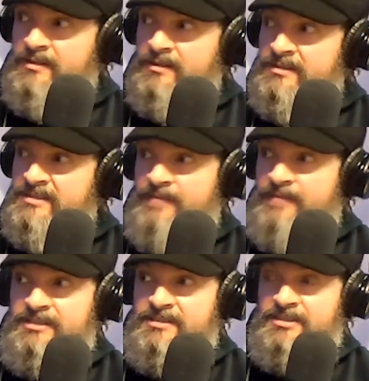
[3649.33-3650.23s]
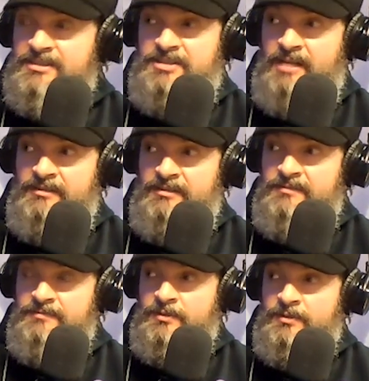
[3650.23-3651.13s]
76 Chevy
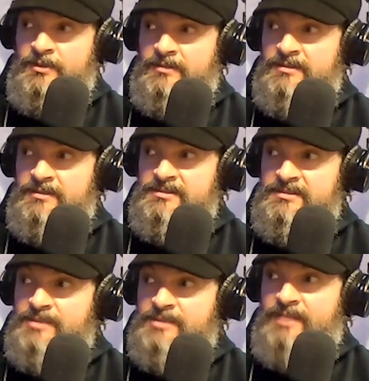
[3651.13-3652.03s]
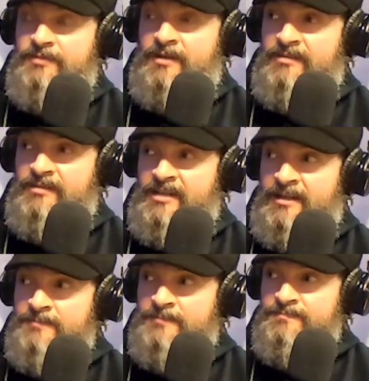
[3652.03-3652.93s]
for it seems like forever now.